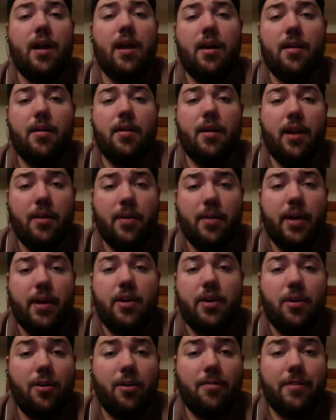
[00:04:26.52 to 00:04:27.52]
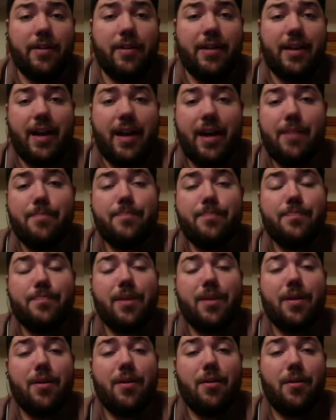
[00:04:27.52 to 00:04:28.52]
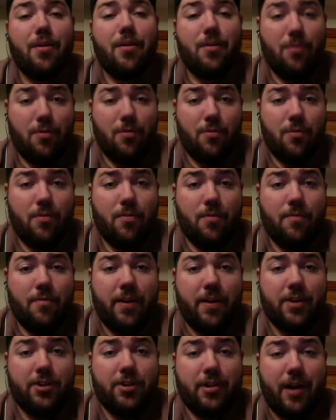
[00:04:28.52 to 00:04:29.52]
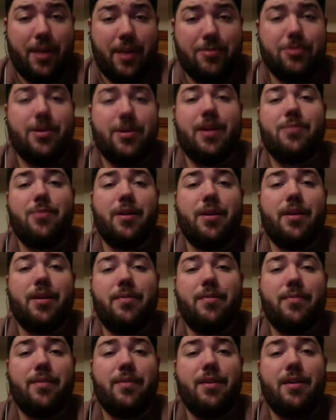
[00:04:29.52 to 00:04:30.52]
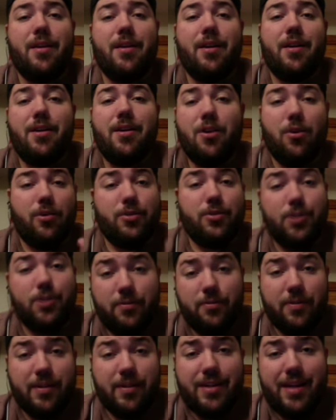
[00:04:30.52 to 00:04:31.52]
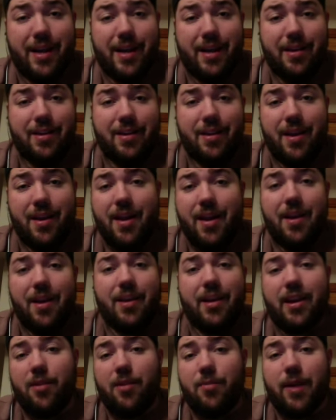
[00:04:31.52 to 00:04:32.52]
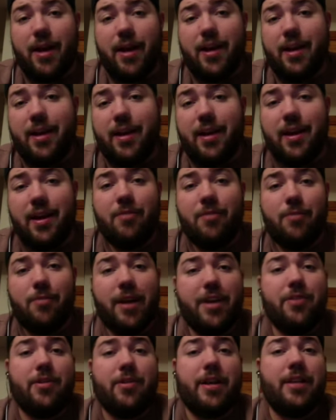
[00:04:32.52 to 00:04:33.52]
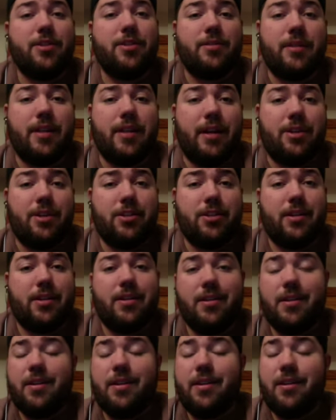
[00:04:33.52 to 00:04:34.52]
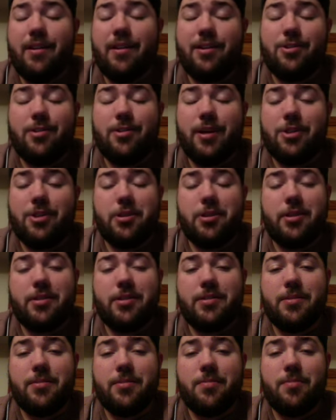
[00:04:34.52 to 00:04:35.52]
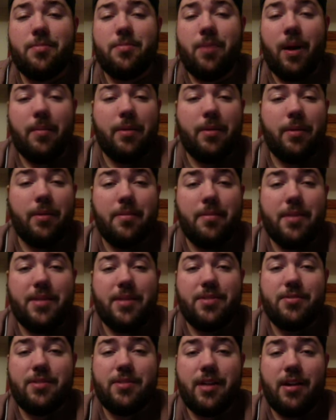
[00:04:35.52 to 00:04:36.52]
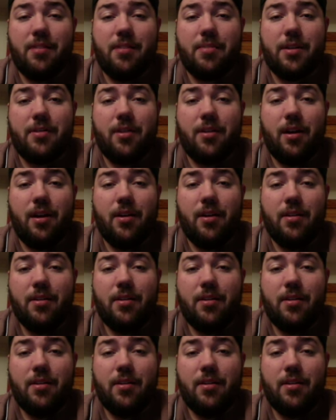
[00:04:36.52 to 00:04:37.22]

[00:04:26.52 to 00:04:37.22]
Anyway, goal for the day, finish your abstract work. Goal 2 for the day, get writing and write your introduction. Introduction isn't probably going to be too terribly long,